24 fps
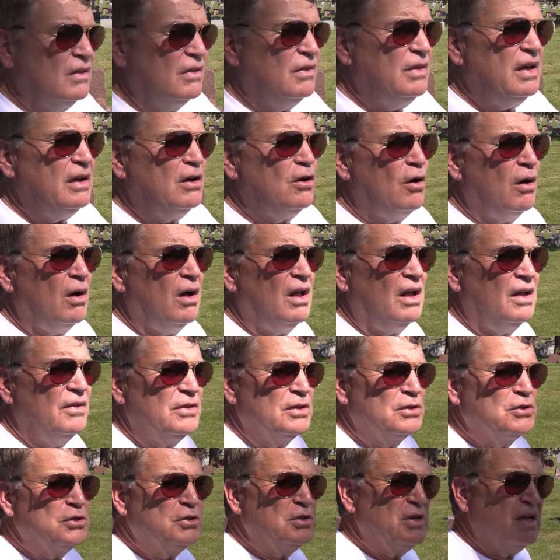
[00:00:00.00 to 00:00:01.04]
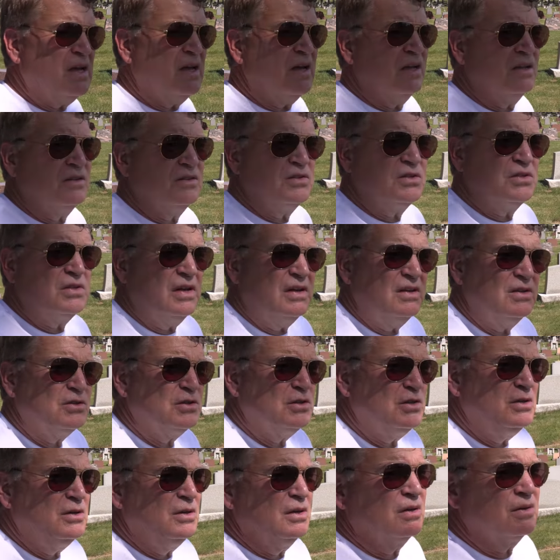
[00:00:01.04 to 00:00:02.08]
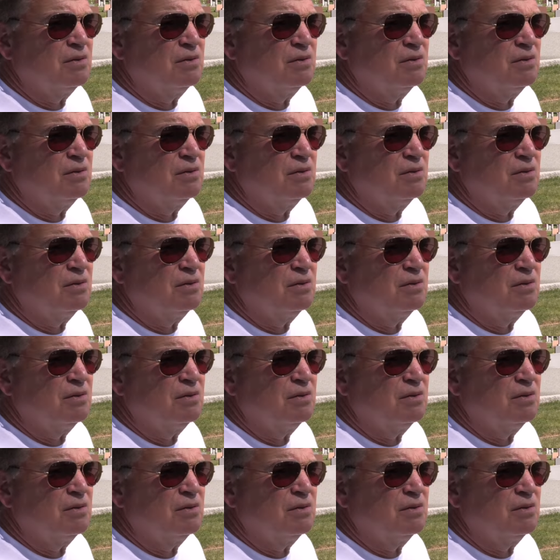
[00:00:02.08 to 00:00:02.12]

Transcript: They call on the stand Stacy